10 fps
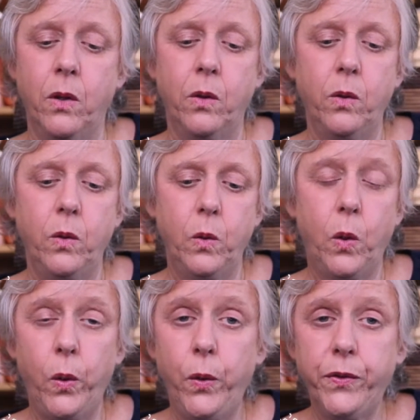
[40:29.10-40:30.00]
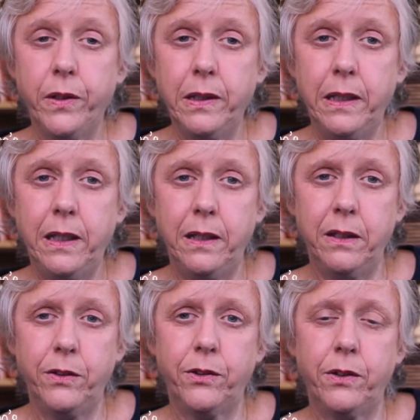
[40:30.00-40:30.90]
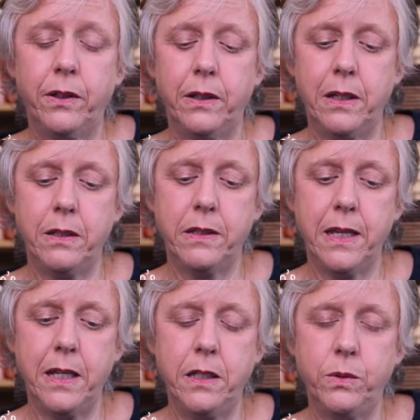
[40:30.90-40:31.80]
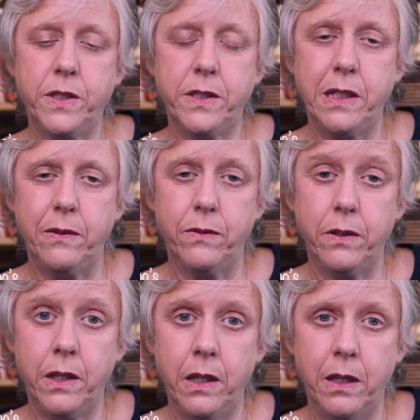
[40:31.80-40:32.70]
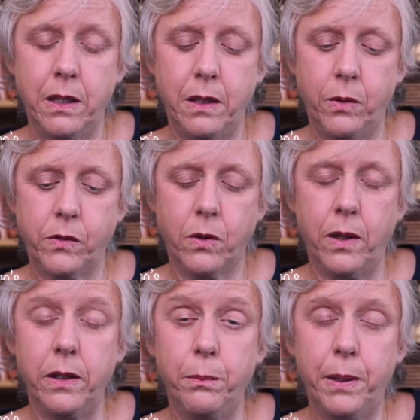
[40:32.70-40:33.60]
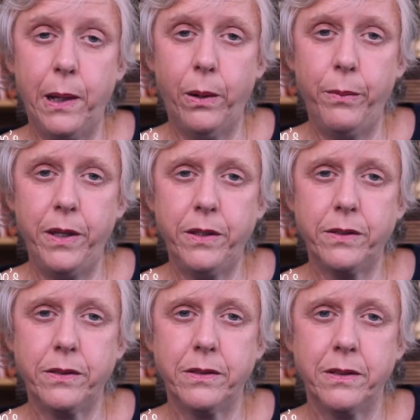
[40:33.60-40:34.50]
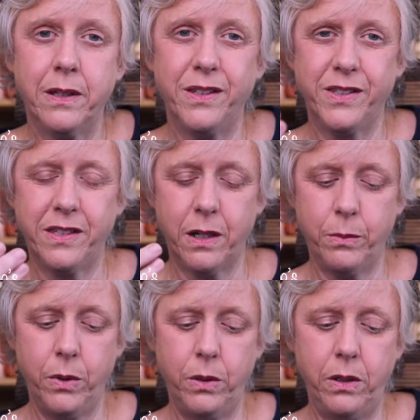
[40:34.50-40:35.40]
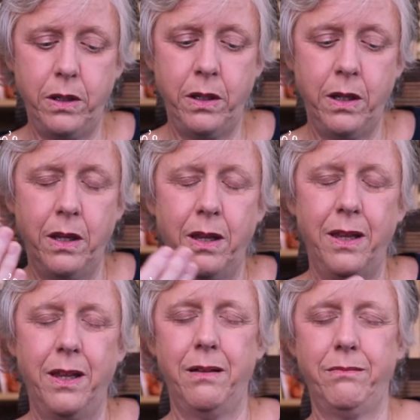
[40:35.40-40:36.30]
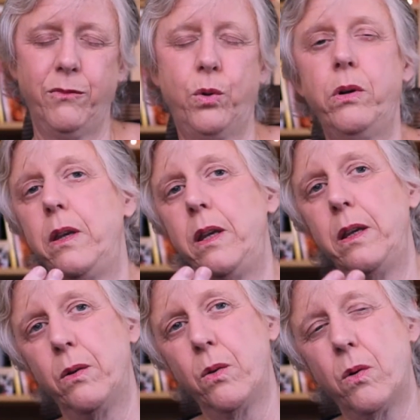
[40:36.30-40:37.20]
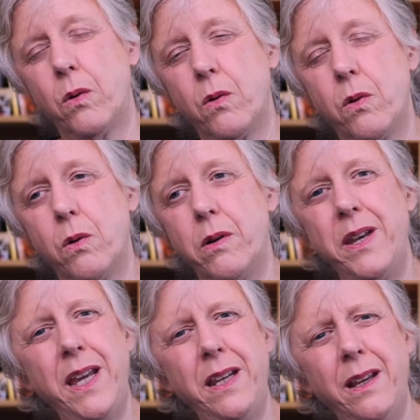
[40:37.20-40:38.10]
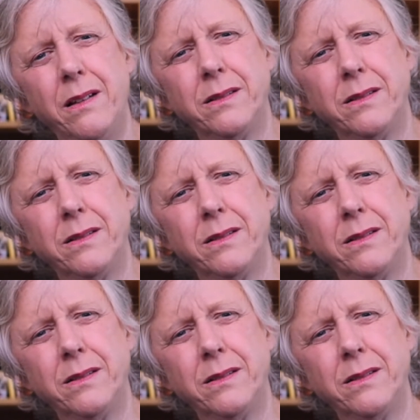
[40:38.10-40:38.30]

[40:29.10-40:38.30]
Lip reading: who holds the lineage, and then you receive what's called an empowerment, a ceremony coronating,